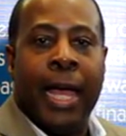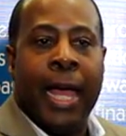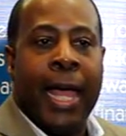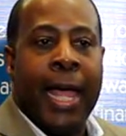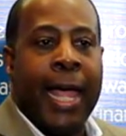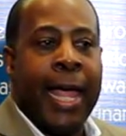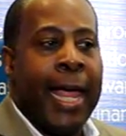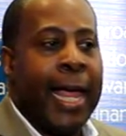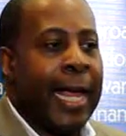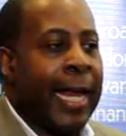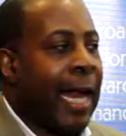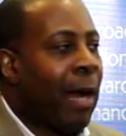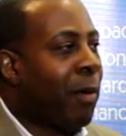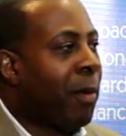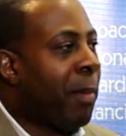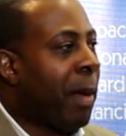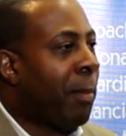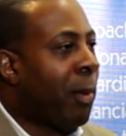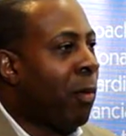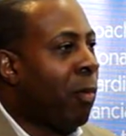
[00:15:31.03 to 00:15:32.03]
And I
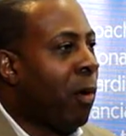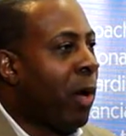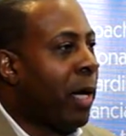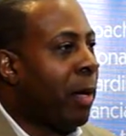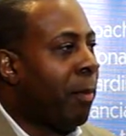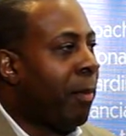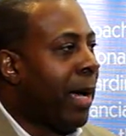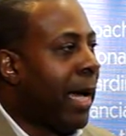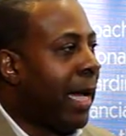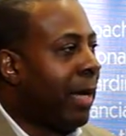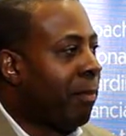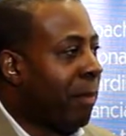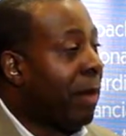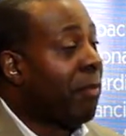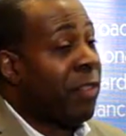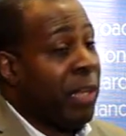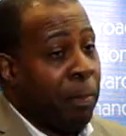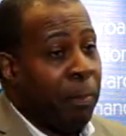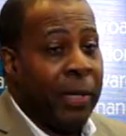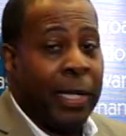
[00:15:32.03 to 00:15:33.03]
remember one of my,
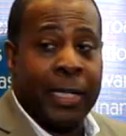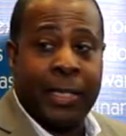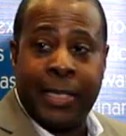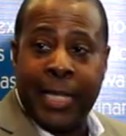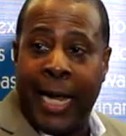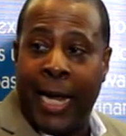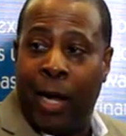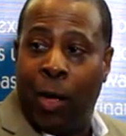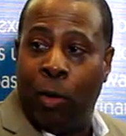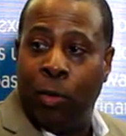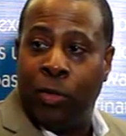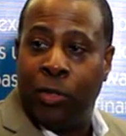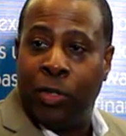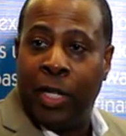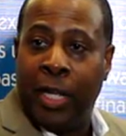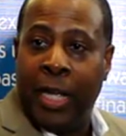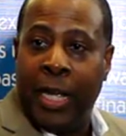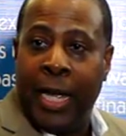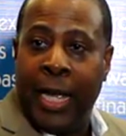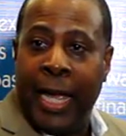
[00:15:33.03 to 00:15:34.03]
my VP of sales,
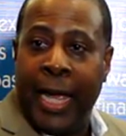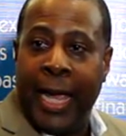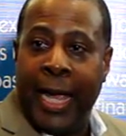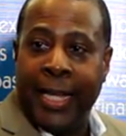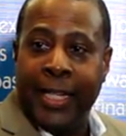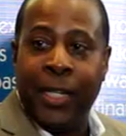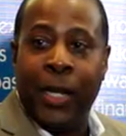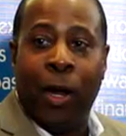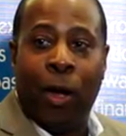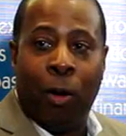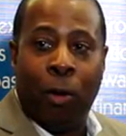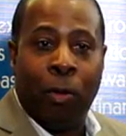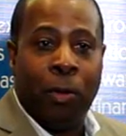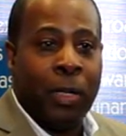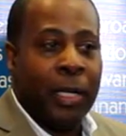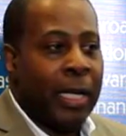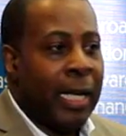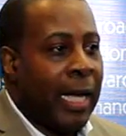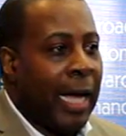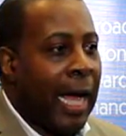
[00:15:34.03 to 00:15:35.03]
and you know,
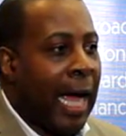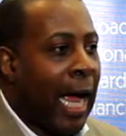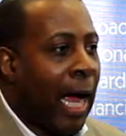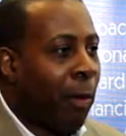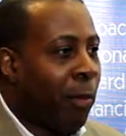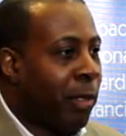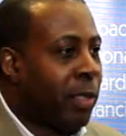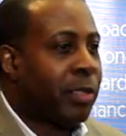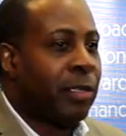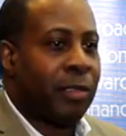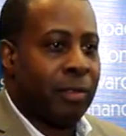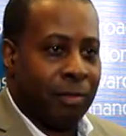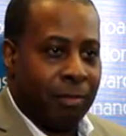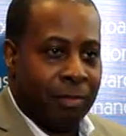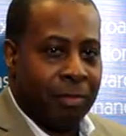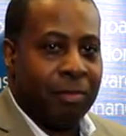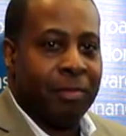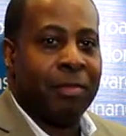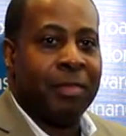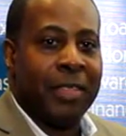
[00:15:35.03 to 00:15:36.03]
I was
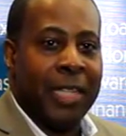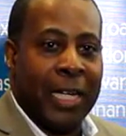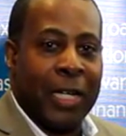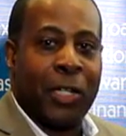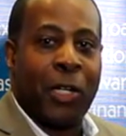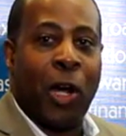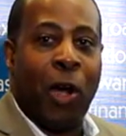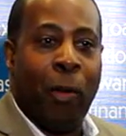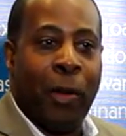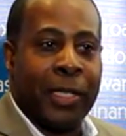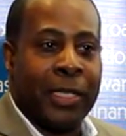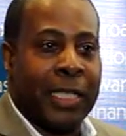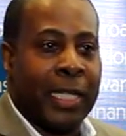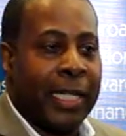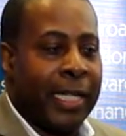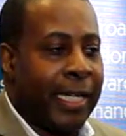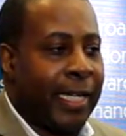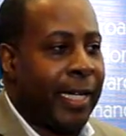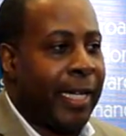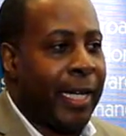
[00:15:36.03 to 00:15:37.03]

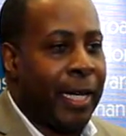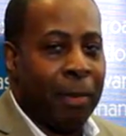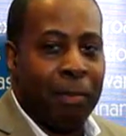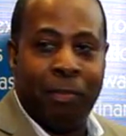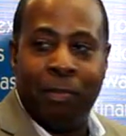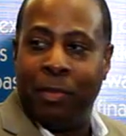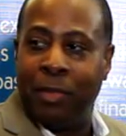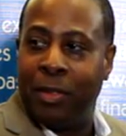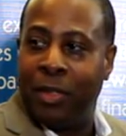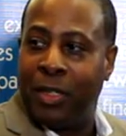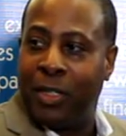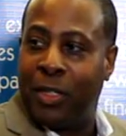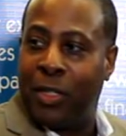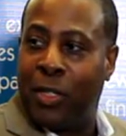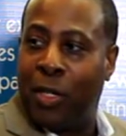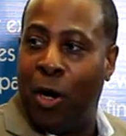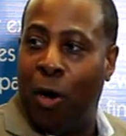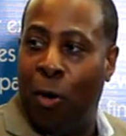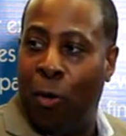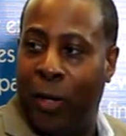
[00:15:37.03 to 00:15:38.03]
encouraging him,
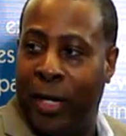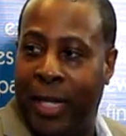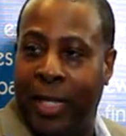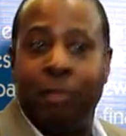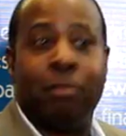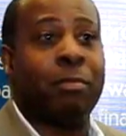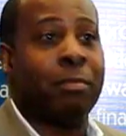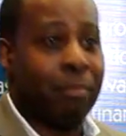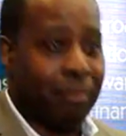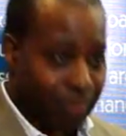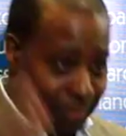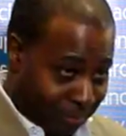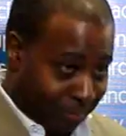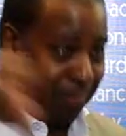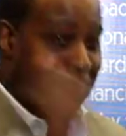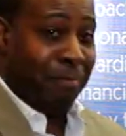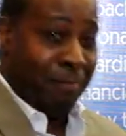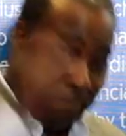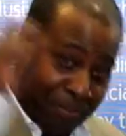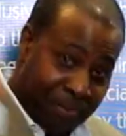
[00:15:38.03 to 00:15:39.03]
coded,
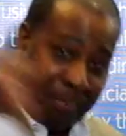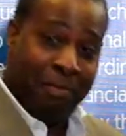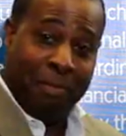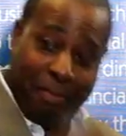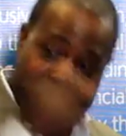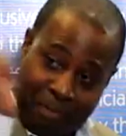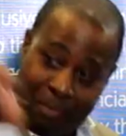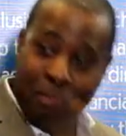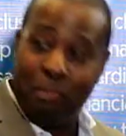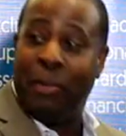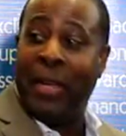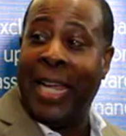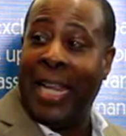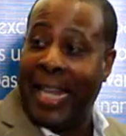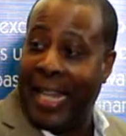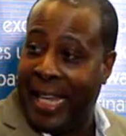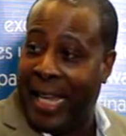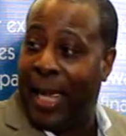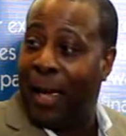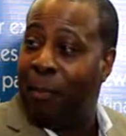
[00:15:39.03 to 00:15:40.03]

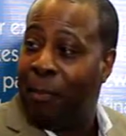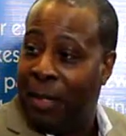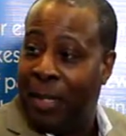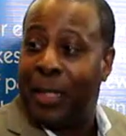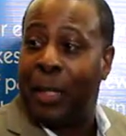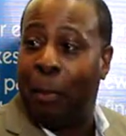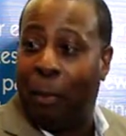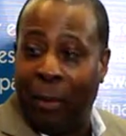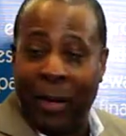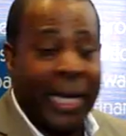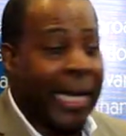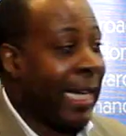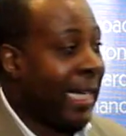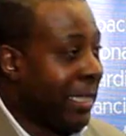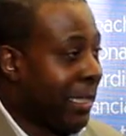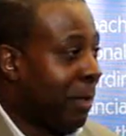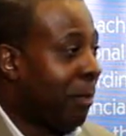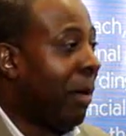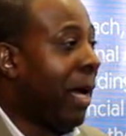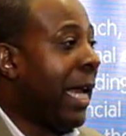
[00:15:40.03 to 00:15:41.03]
beating him to bring
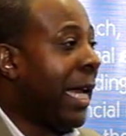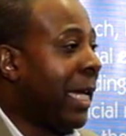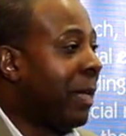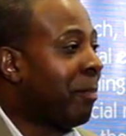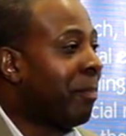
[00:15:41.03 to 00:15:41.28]
in some money.